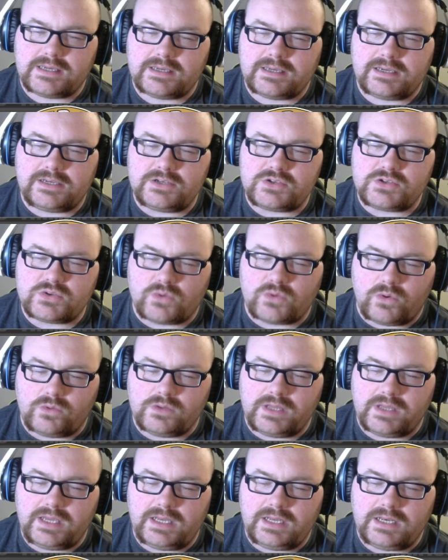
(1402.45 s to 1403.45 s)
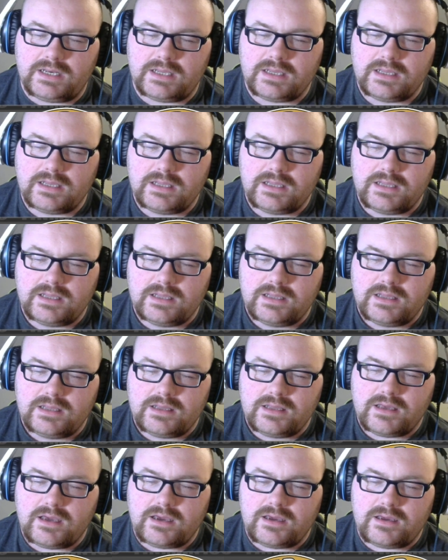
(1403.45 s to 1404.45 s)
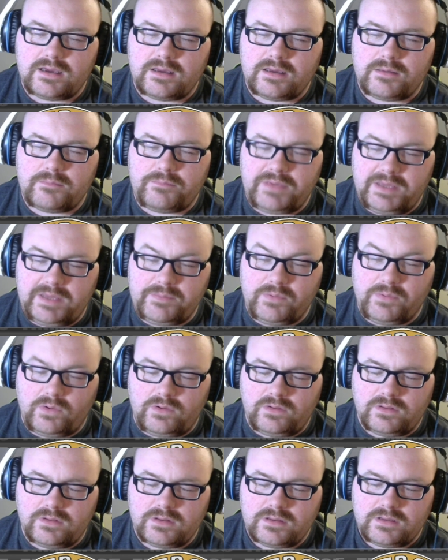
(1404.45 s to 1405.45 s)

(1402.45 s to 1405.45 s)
controlling people,